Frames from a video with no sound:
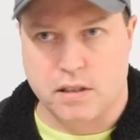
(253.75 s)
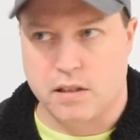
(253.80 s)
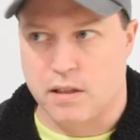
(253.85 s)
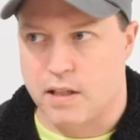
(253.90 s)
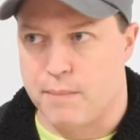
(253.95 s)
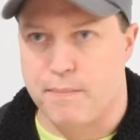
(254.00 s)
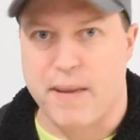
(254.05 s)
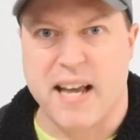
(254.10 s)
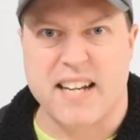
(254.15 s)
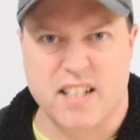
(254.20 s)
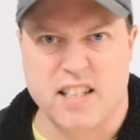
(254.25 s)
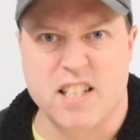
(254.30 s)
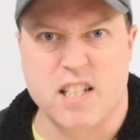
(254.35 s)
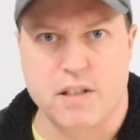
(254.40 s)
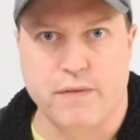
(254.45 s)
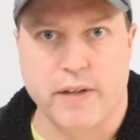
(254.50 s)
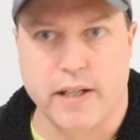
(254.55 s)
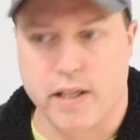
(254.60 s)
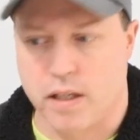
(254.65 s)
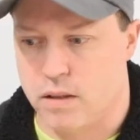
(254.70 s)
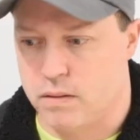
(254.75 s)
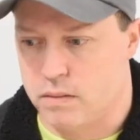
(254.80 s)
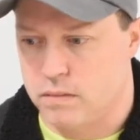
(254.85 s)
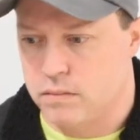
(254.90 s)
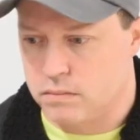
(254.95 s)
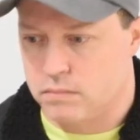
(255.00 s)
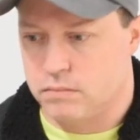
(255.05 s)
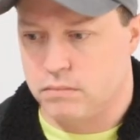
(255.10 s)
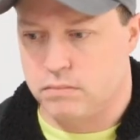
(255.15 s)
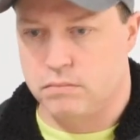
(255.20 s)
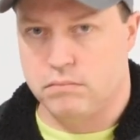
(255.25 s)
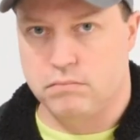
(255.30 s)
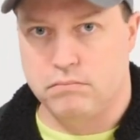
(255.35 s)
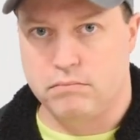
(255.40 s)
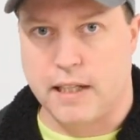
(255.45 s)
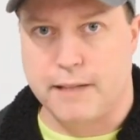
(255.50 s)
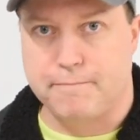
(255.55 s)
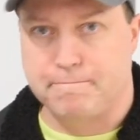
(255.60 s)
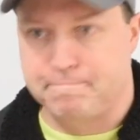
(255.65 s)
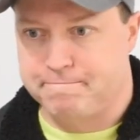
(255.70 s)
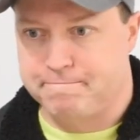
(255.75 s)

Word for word: Get back to this video. Yeah.